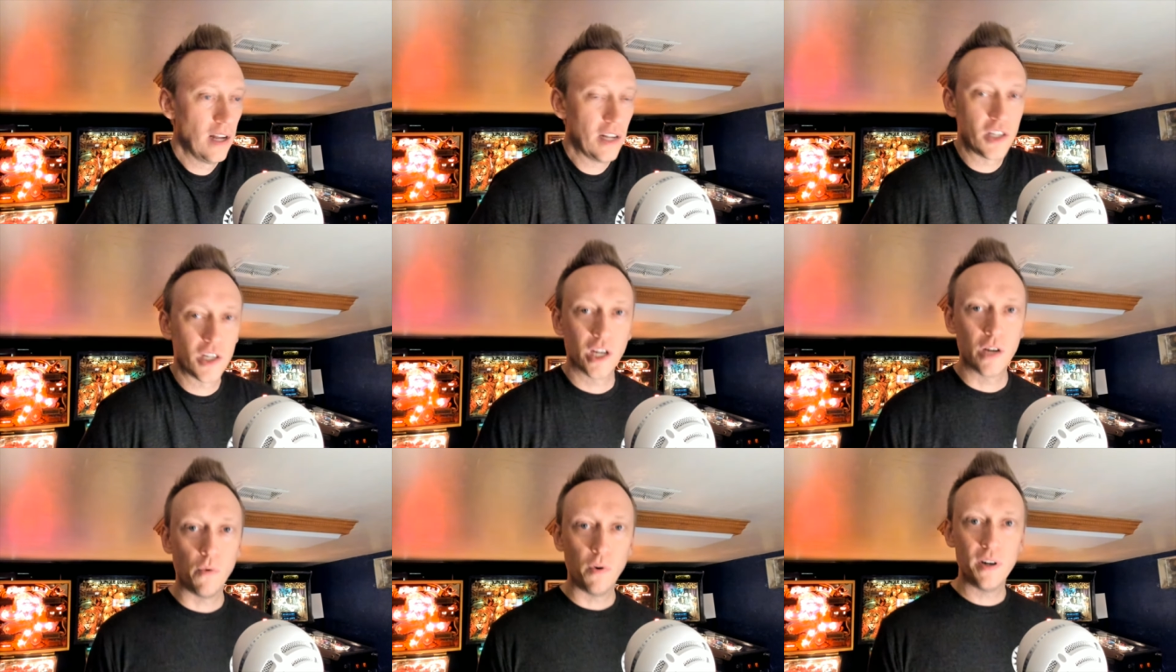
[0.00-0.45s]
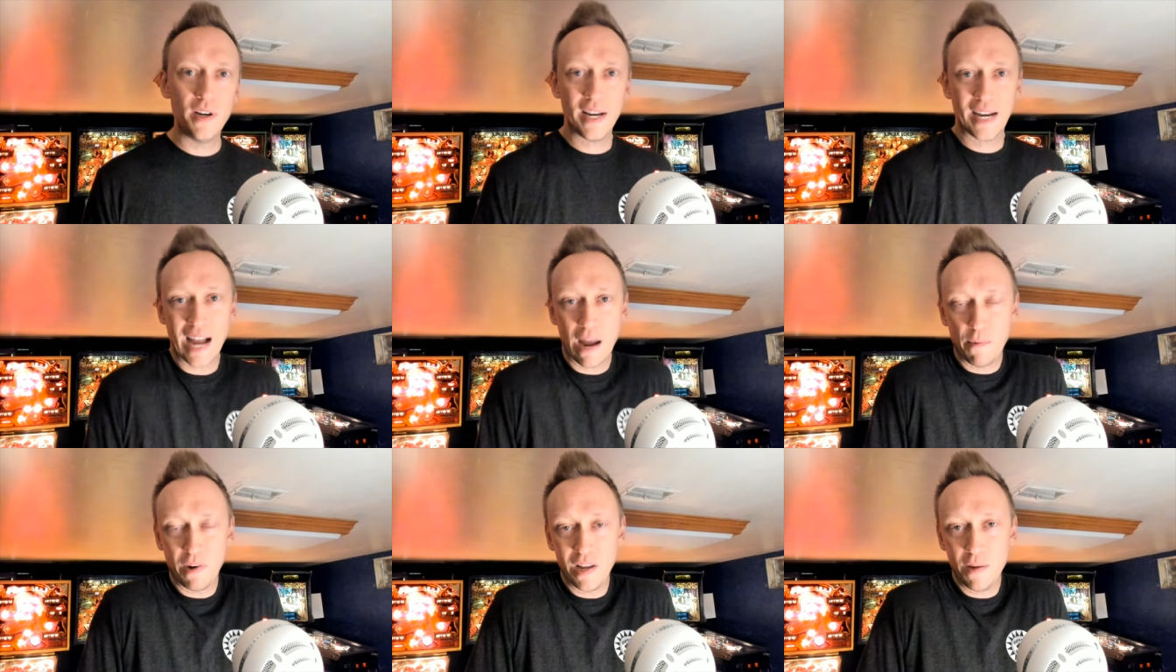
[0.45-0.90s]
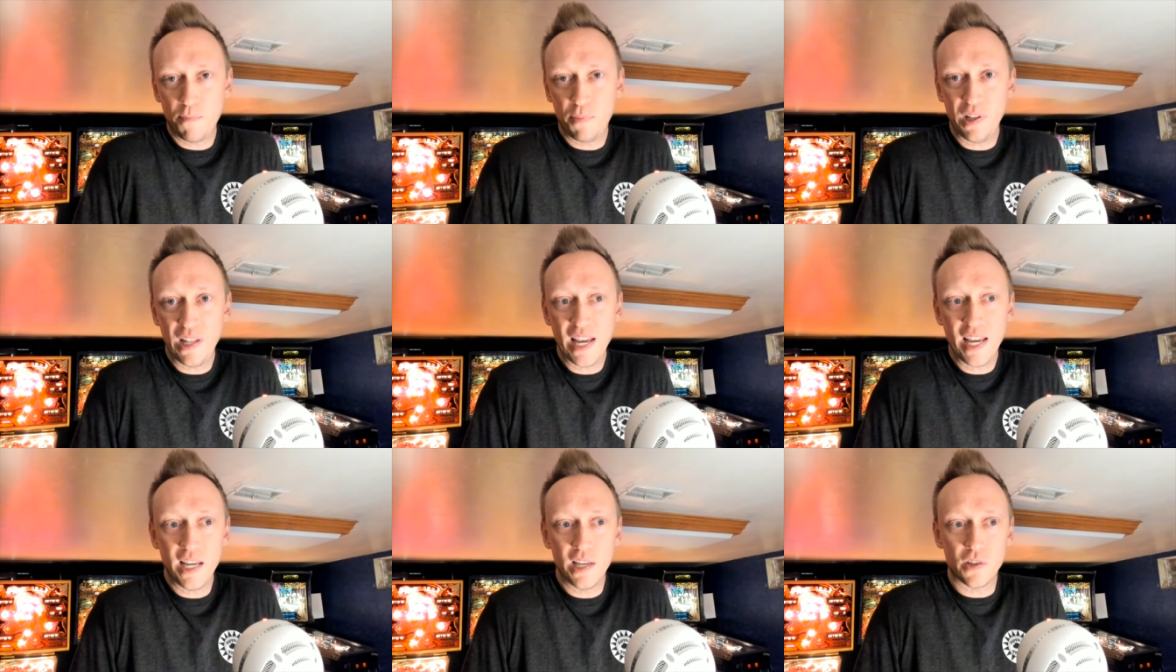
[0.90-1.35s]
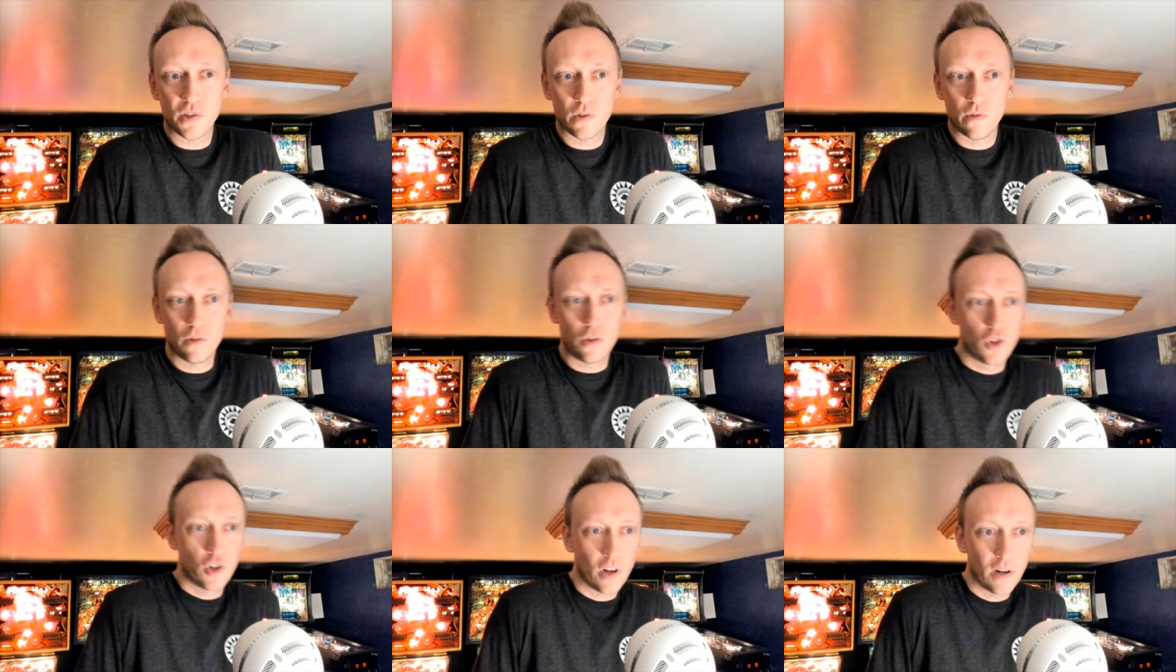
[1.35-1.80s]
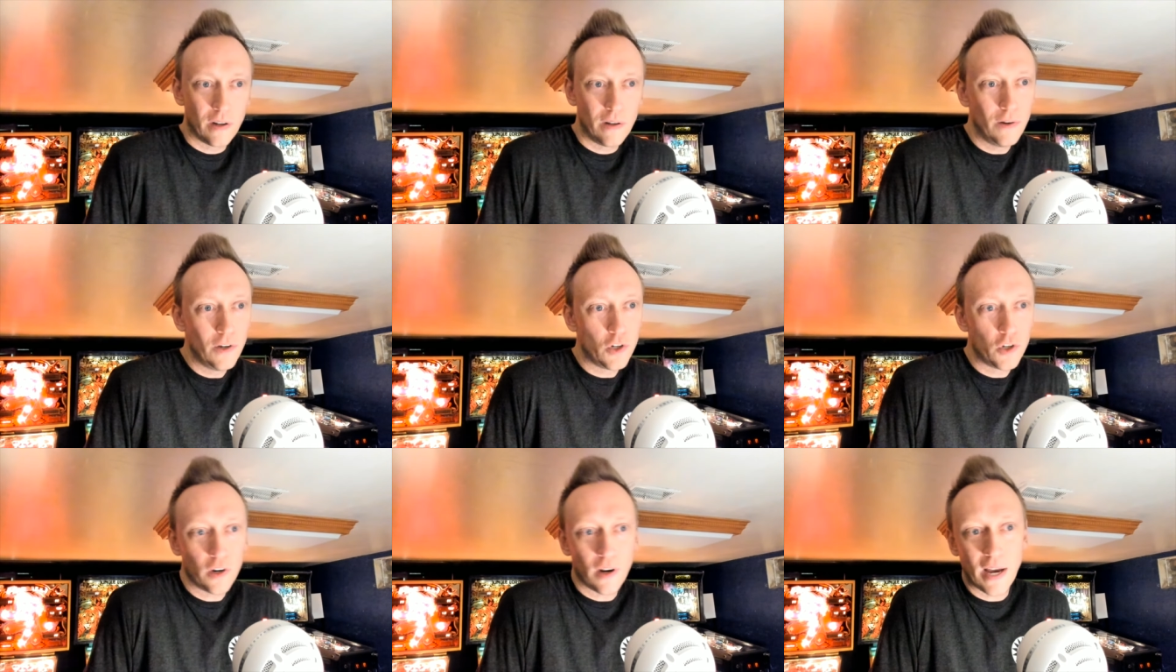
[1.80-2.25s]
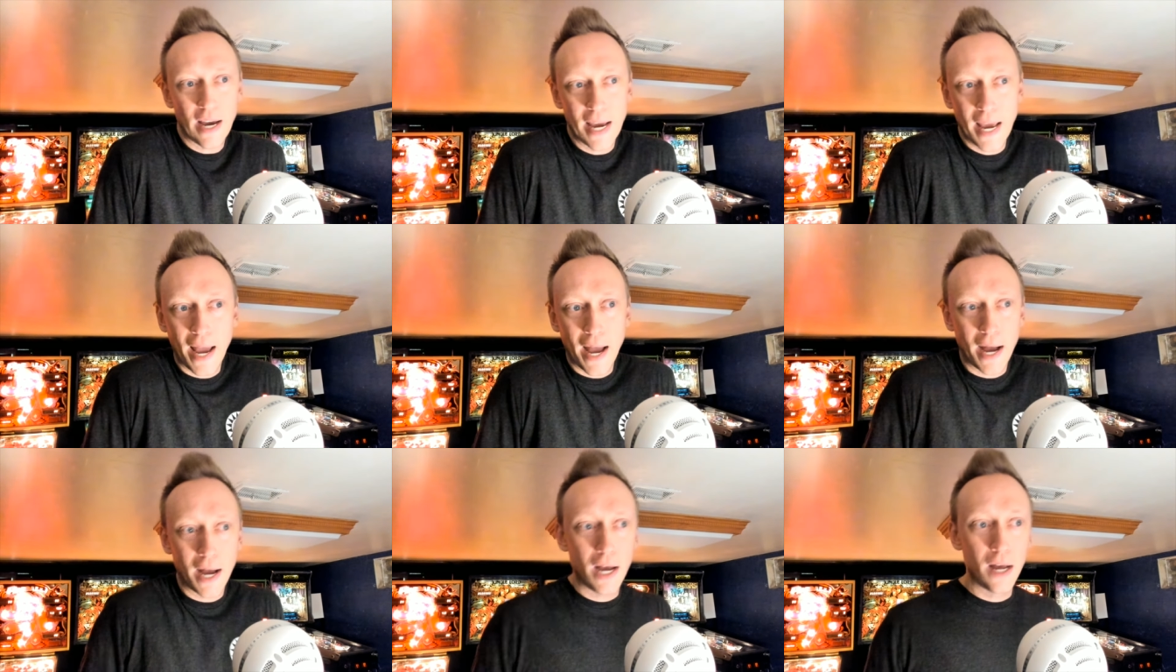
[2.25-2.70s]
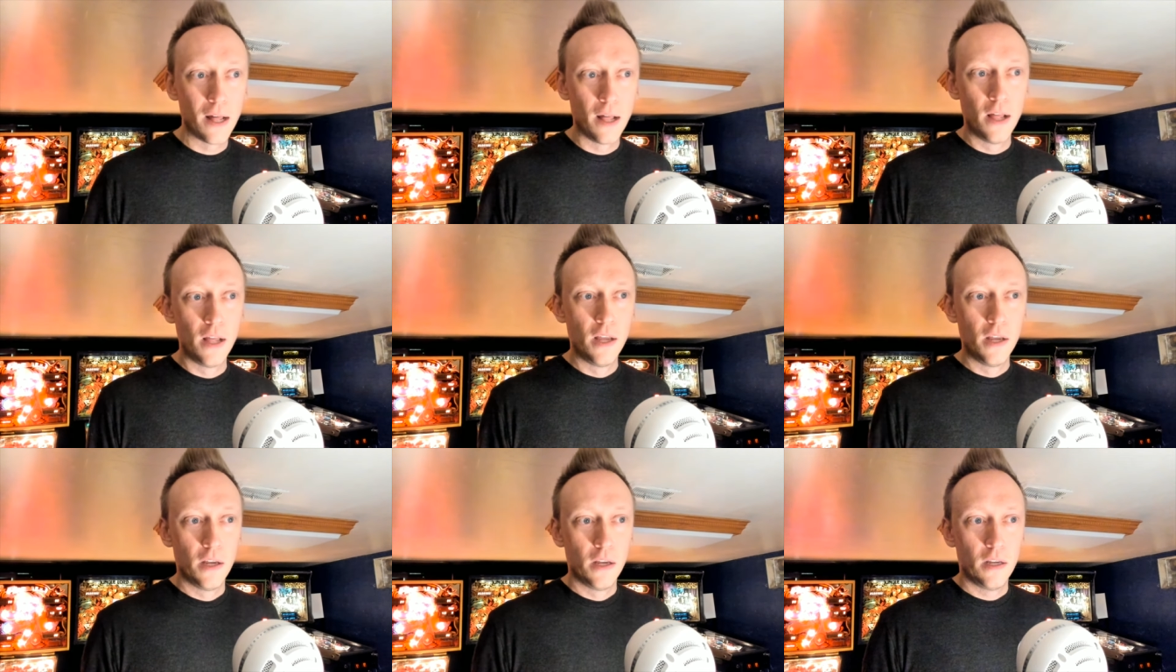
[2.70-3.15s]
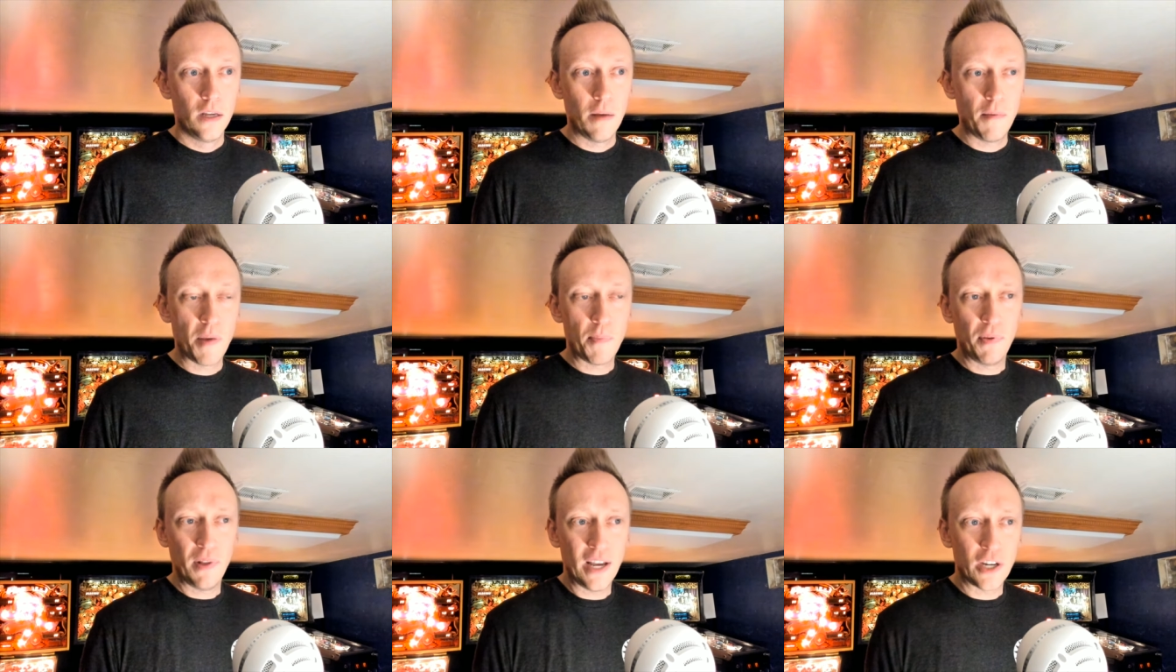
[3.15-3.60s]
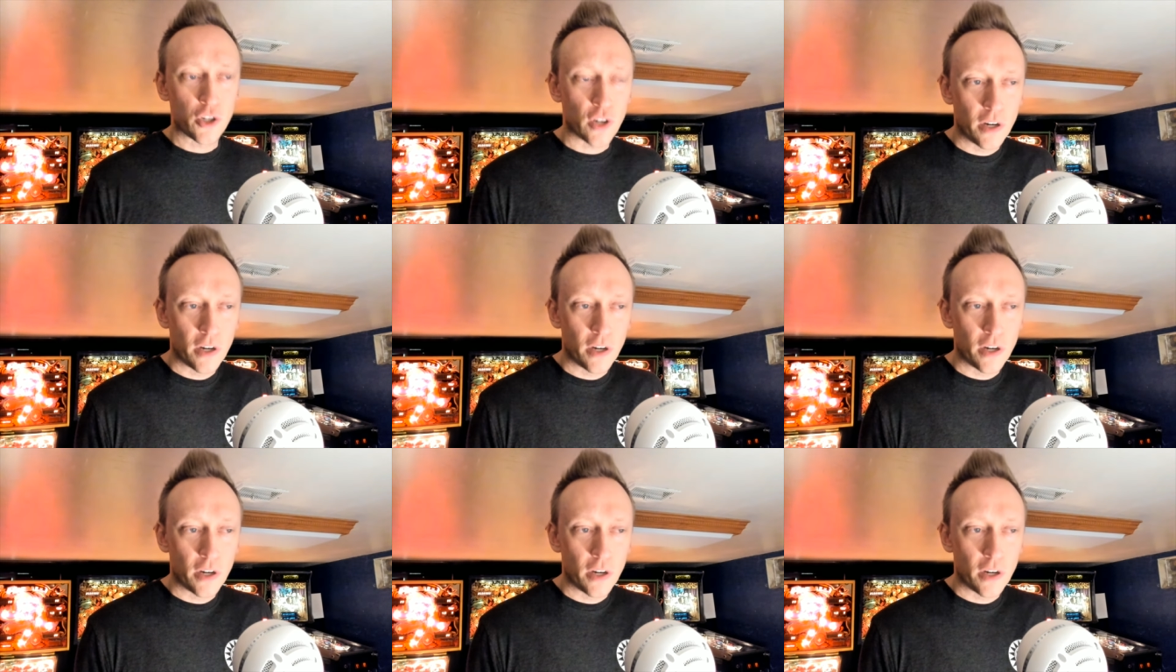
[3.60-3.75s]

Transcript: one. Nick, how many plays should I how many plays?